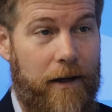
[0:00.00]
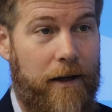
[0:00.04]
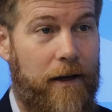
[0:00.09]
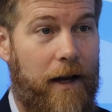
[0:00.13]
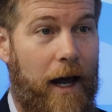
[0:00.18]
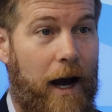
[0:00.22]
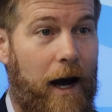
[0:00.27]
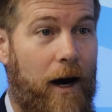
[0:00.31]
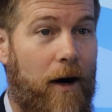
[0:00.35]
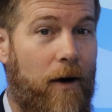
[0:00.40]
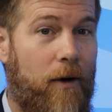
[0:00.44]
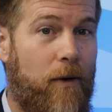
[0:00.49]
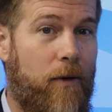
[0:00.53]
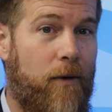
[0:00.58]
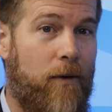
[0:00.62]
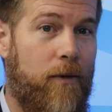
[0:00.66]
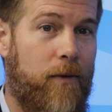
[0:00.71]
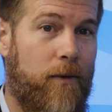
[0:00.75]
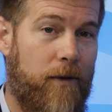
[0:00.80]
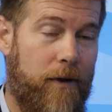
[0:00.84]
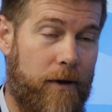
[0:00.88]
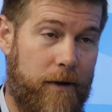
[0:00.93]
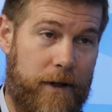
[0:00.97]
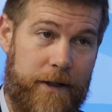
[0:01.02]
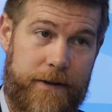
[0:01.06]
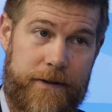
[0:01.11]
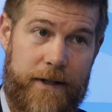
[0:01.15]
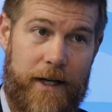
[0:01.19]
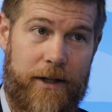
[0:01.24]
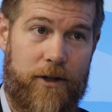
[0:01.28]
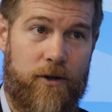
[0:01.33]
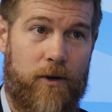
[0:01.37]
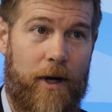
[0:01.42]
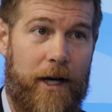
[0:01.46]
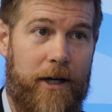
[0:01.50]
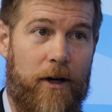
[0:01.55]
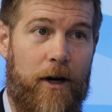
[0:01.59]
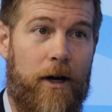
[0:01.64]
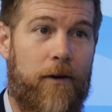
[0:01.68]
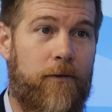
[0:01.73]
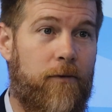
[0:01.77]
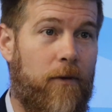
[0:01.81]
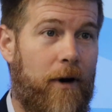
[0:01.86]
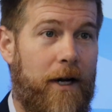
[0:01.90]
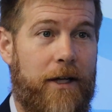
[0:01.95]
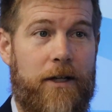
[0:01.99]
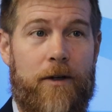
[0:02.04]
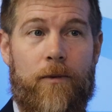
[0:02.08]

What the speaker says: Now, there is that trade-off, right?